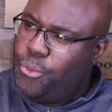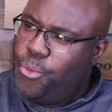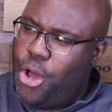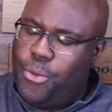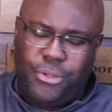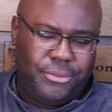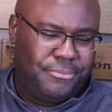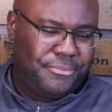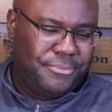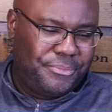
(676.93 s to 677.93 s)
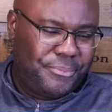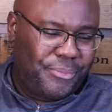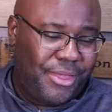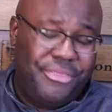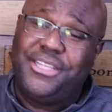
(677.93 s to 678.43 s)
Woo!
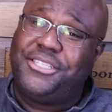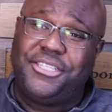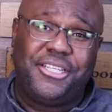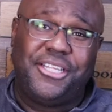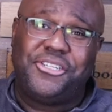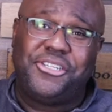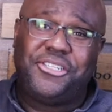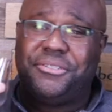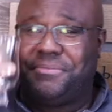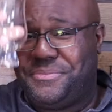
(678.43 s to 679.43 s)
This is delicious.